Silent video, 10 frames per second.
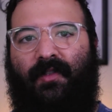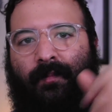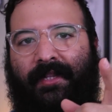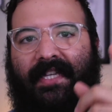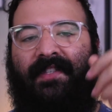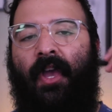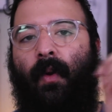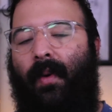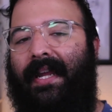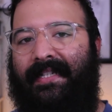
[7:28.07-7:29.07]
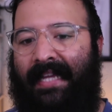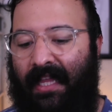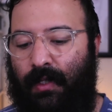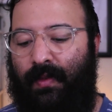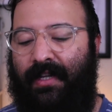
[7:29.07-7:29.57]
So please, when I
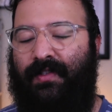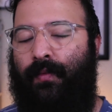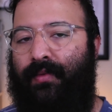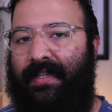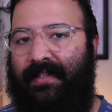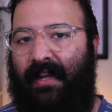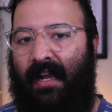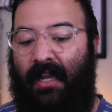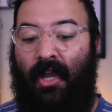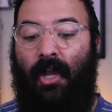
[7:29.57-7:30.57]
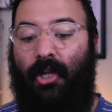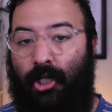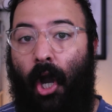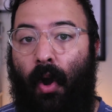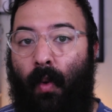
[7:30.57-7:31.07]
tell you there's a restock,
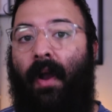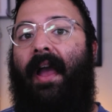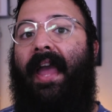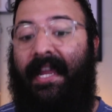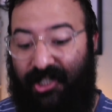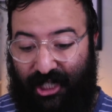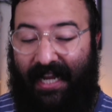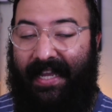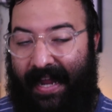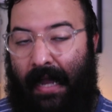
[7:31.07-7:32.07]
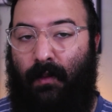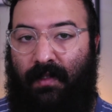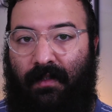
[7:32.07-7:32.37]
go and check it out.